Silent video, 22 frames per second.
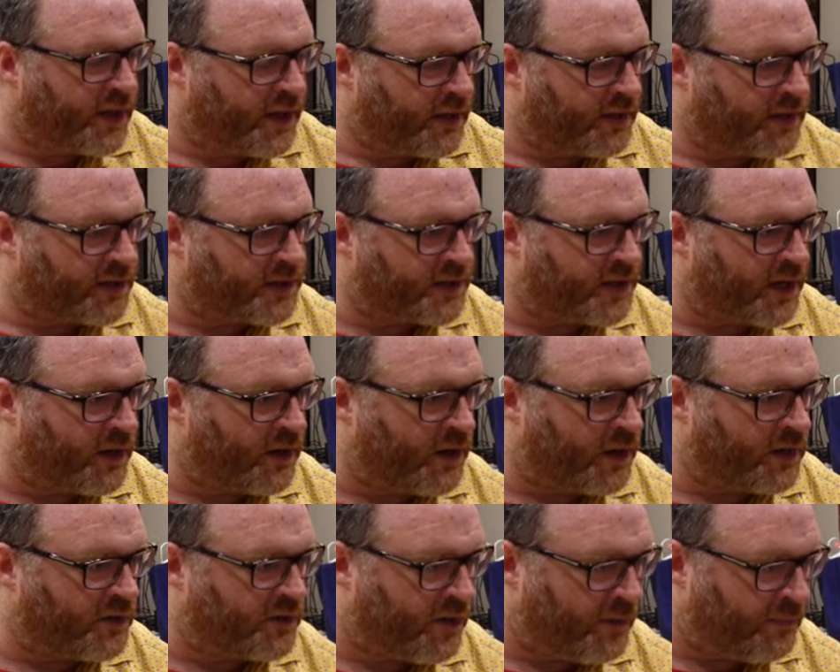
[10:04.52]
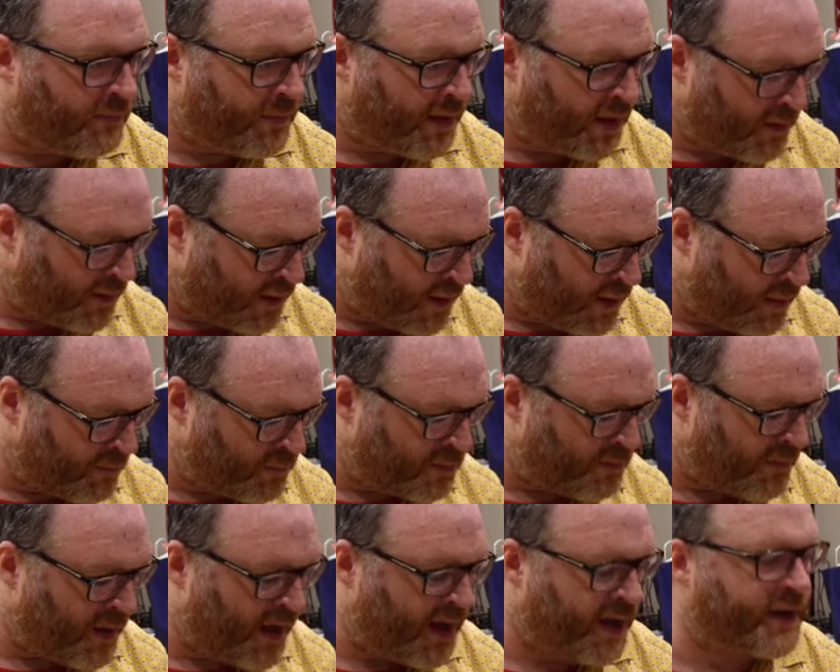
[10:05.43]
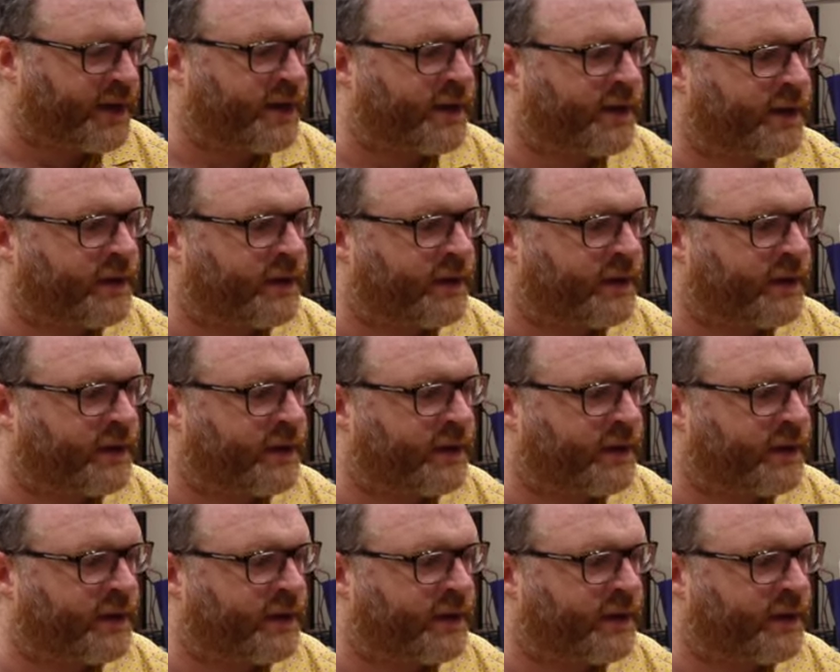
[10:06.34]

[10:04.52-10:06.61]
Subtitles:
the solo trombone comes back.